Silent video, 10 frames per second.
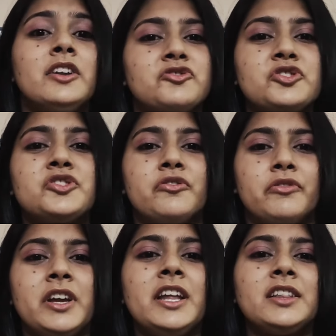just
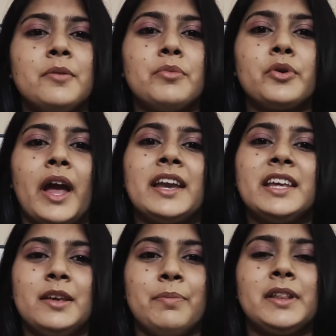reading the book and
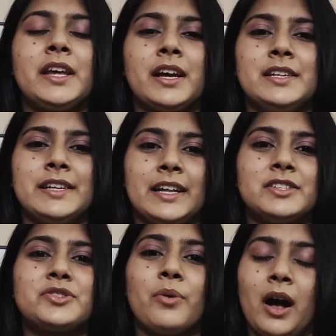keeping the
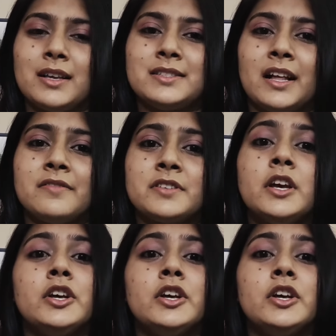contents to ourselves